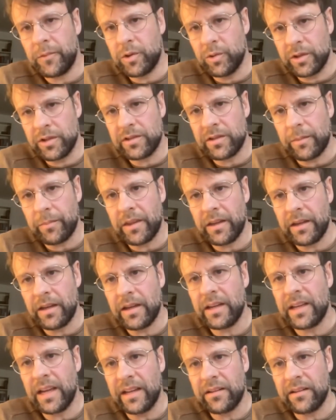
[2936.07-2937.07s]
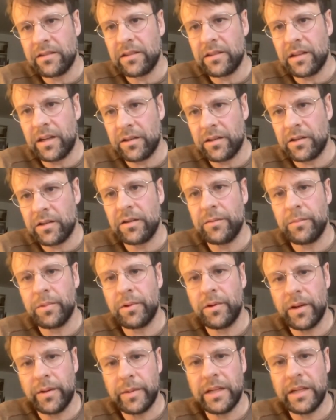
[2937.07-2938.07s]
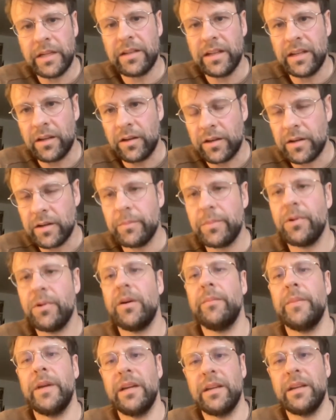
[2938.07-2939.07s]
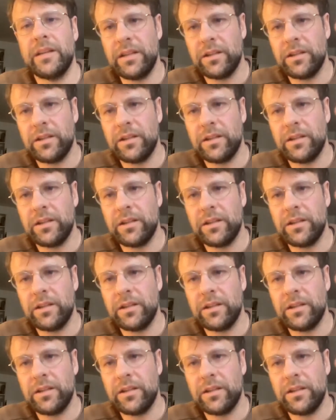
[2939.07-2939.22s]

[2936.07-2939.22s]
doing something against underemployment and unemployment.